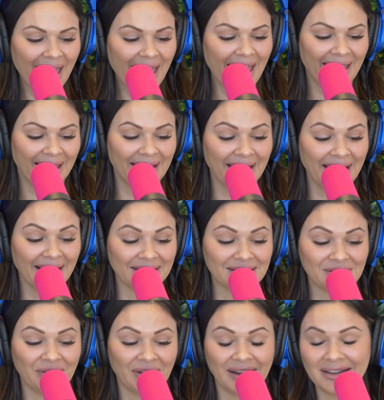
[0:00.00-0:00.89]

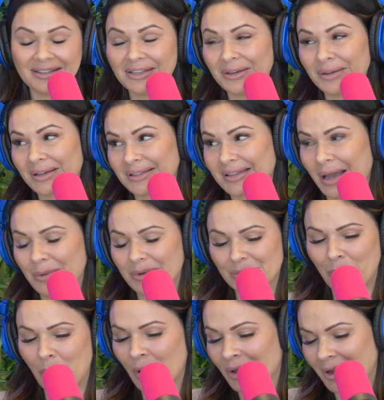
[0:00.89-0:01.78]
it's funny too, because I
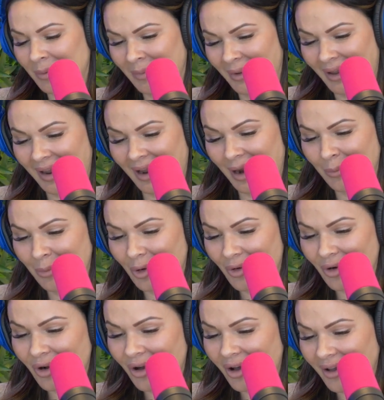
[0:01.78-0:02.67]
was pulling up my camera
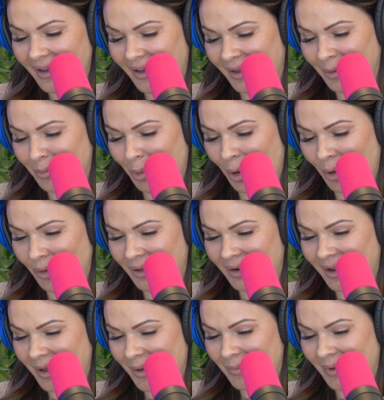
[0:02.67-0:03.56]
roll and
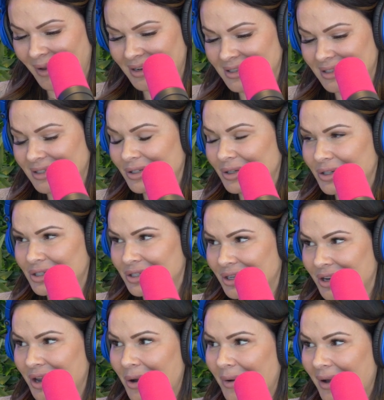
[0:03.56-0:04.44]
I just
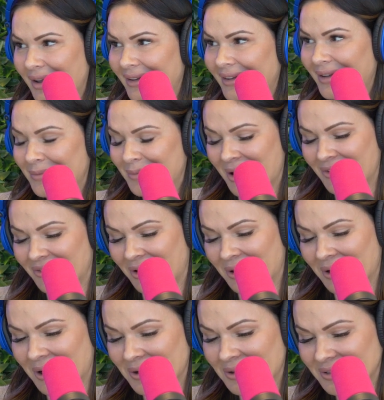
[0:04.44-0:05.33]
searched Noah in my
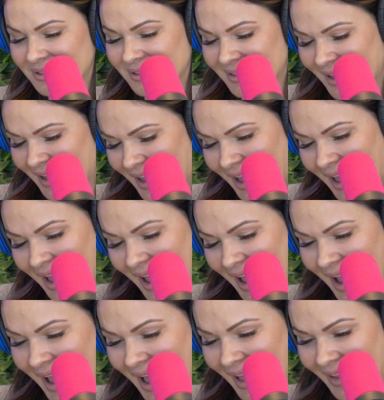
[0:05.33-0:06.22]
photos.
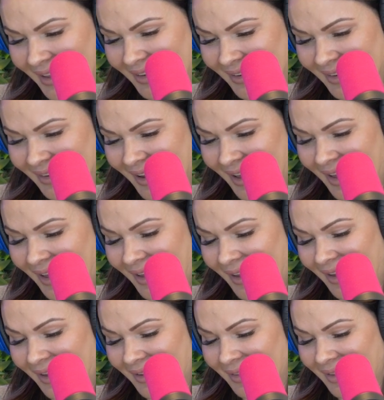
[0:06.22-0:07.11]
And
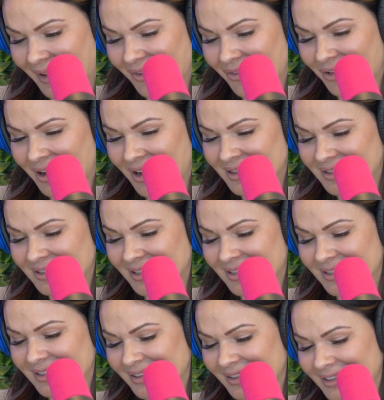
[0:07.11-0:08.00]
for
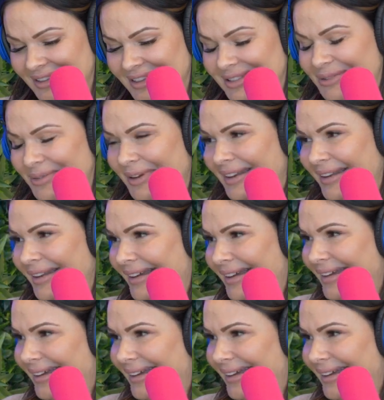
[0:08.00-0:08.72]
instance, look at this one.